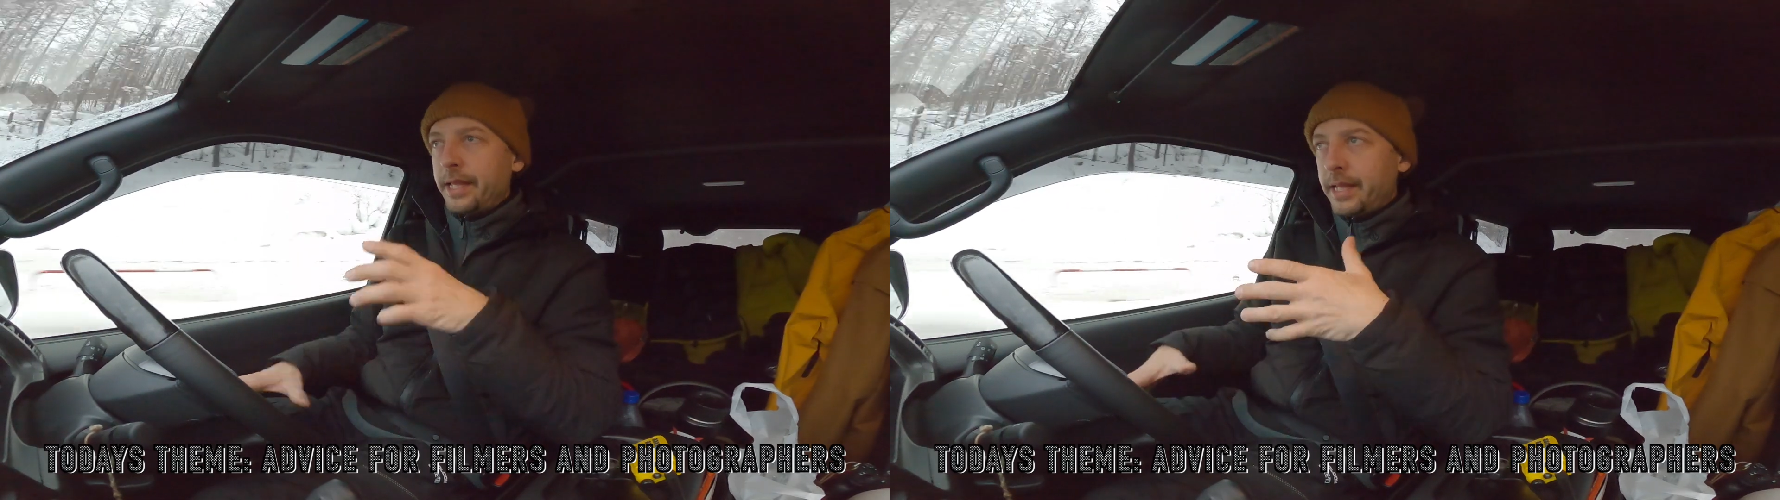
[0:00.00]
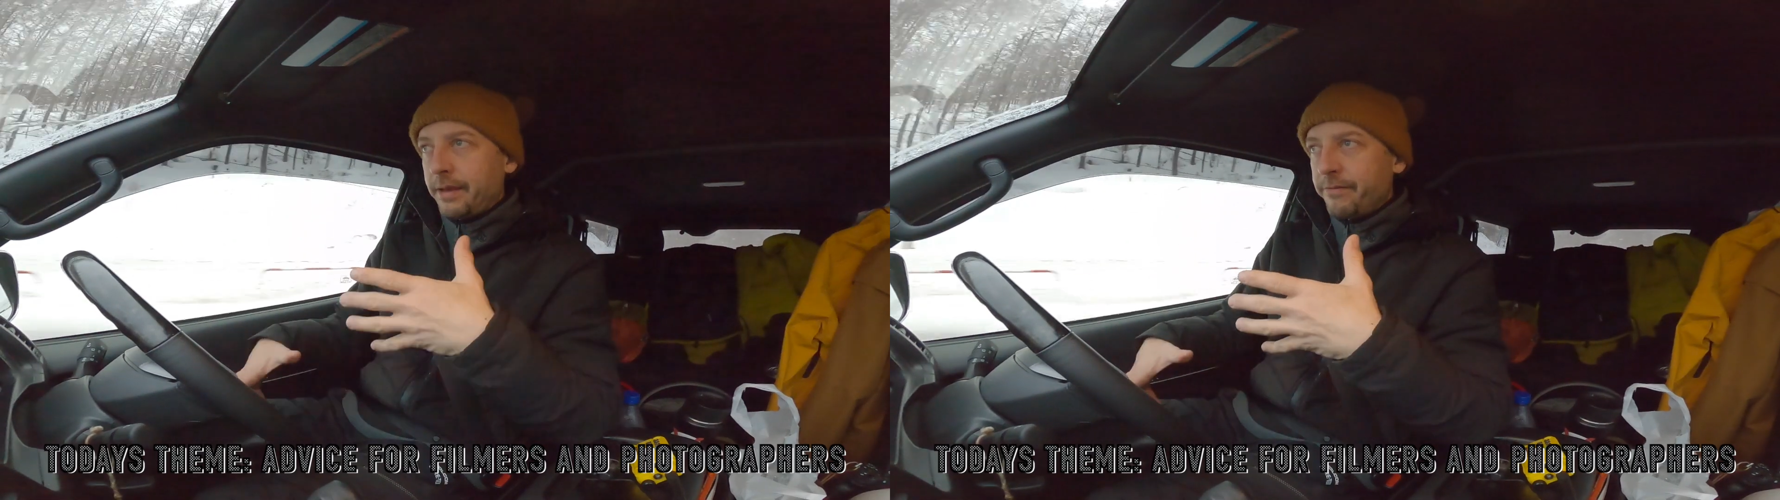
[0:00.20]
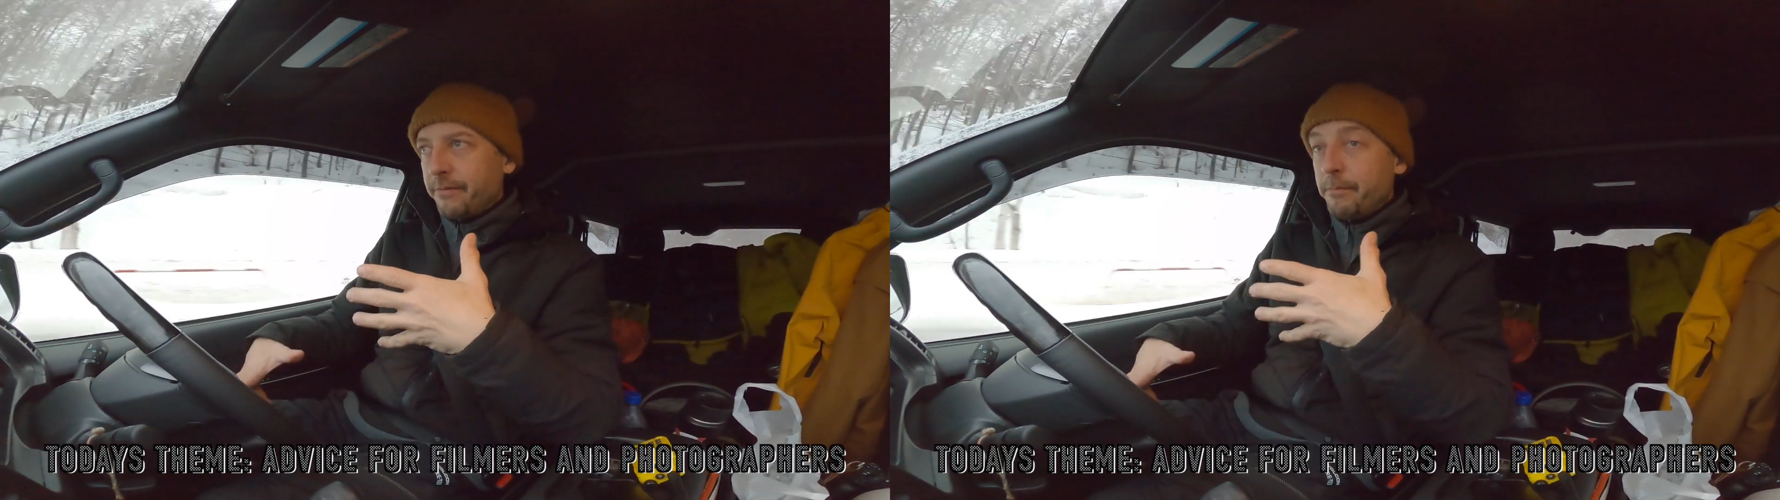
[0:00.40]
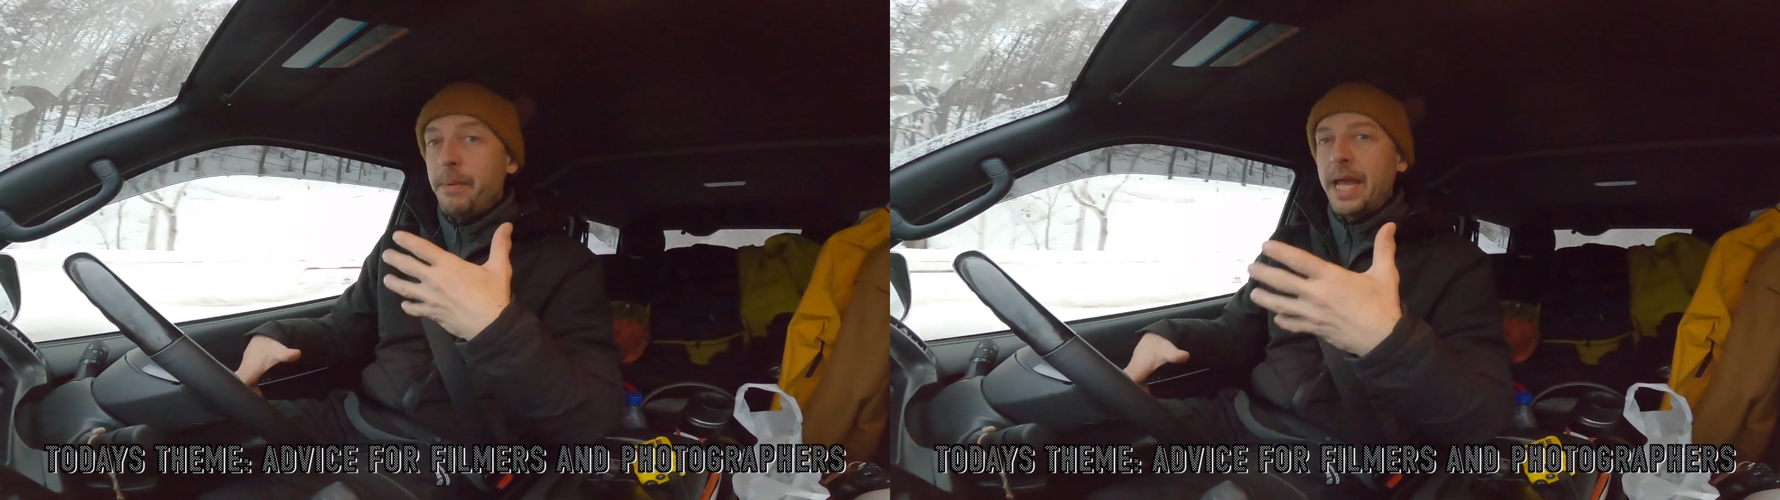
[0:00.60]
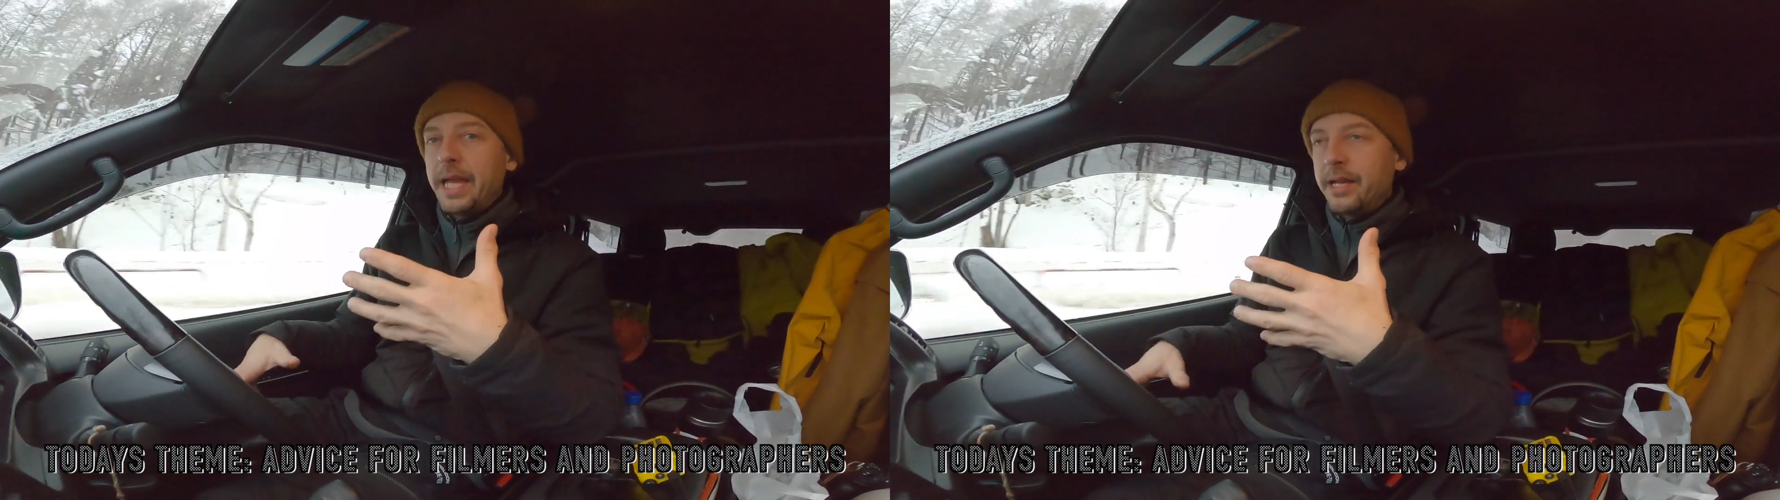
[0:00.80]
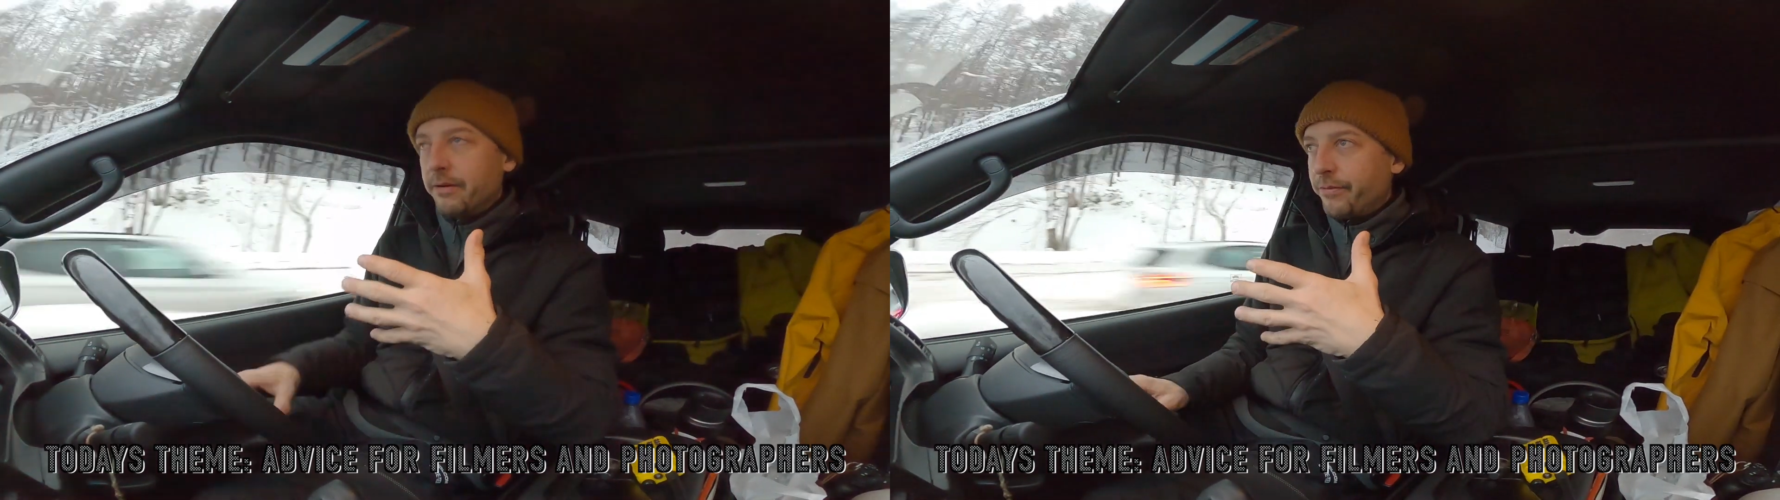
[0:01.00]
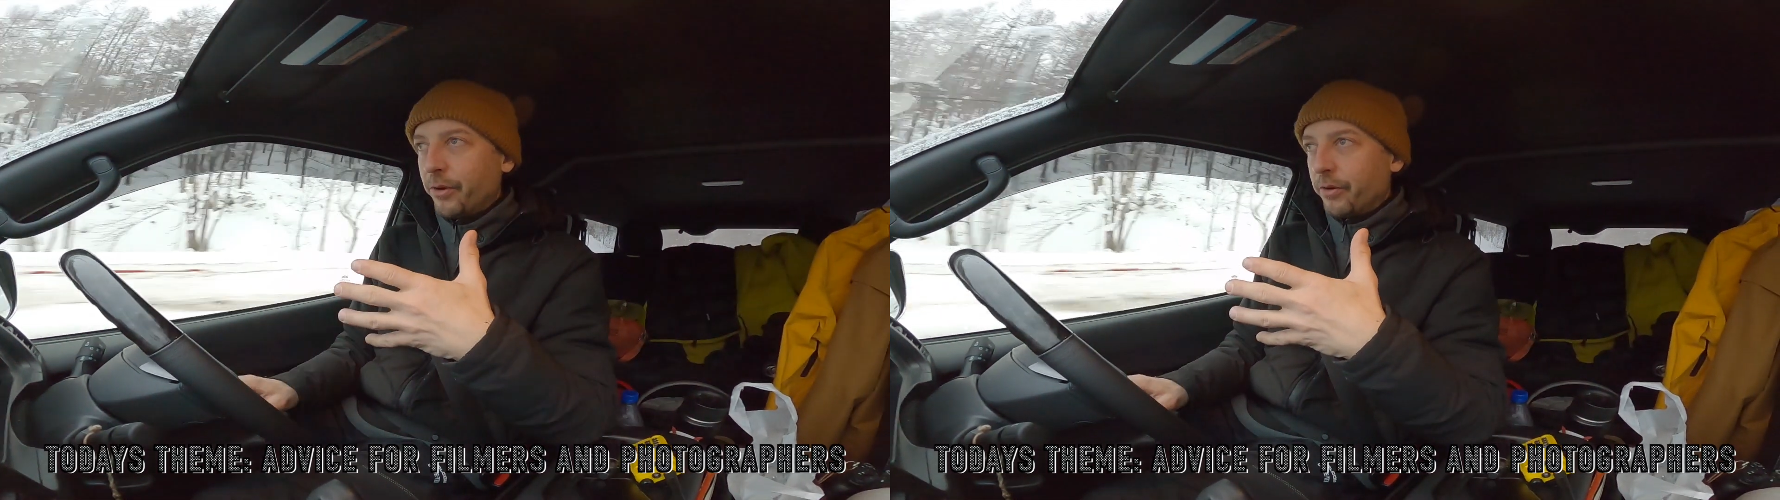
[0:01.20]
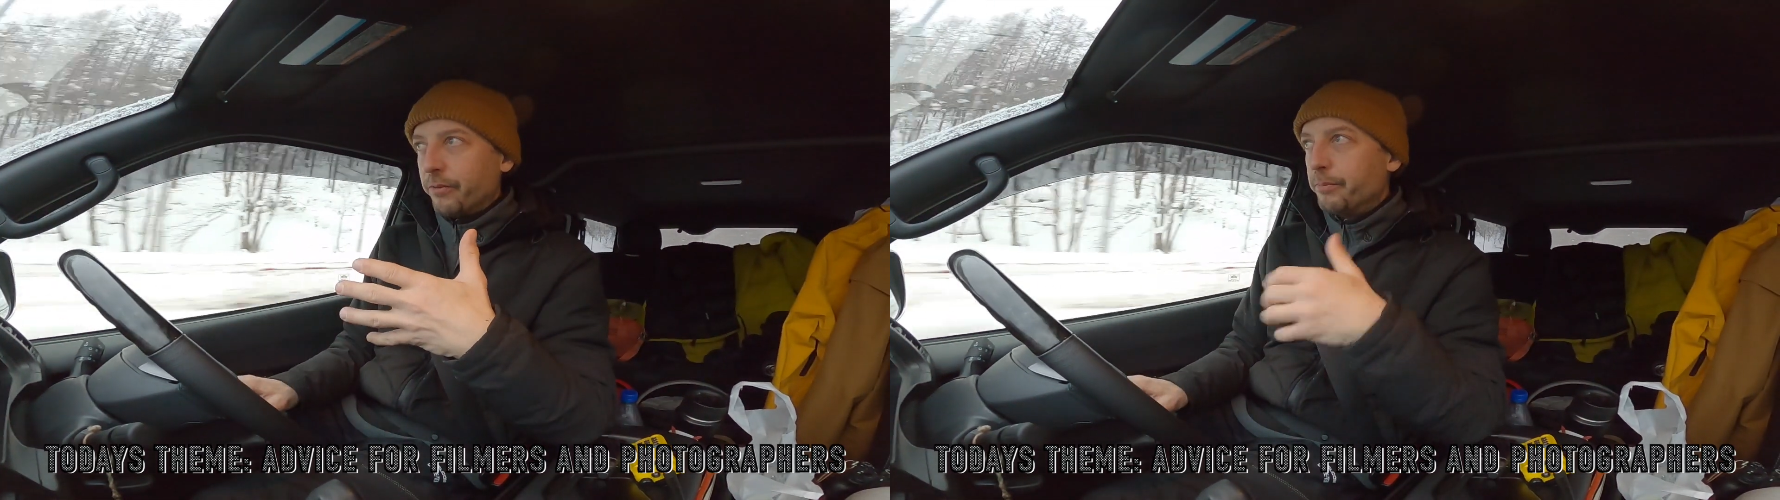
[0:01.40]
then they've made a
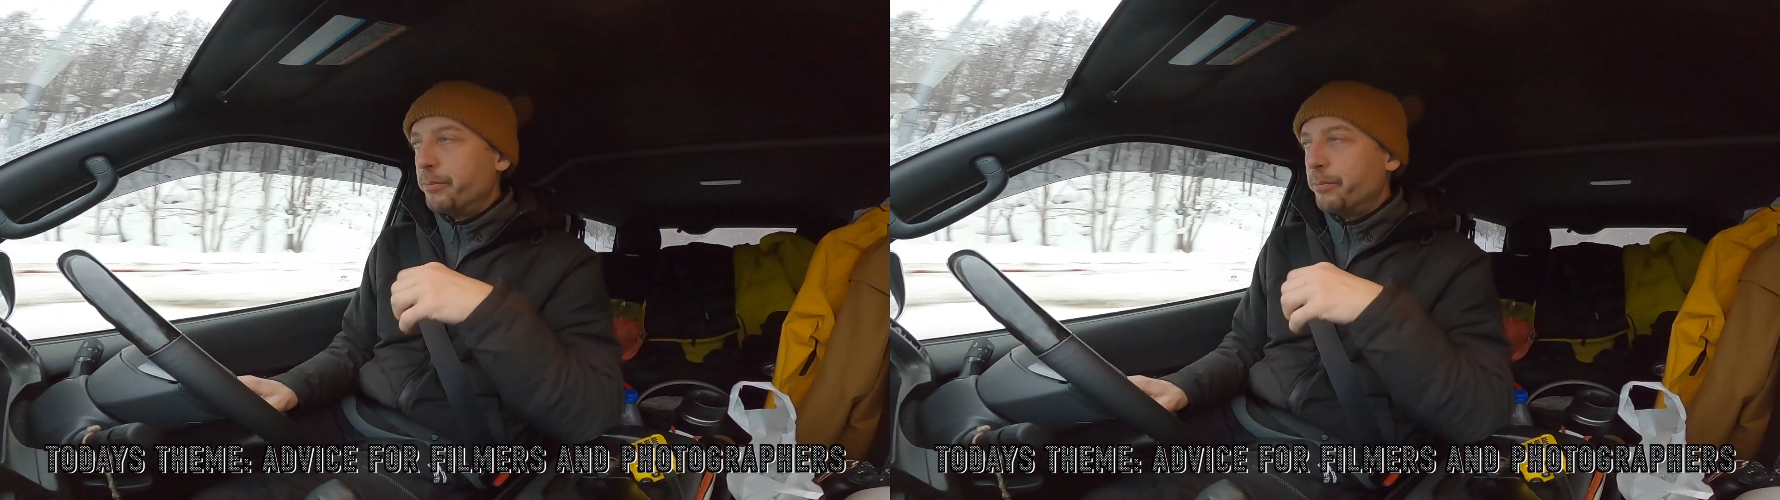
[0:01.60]
photo.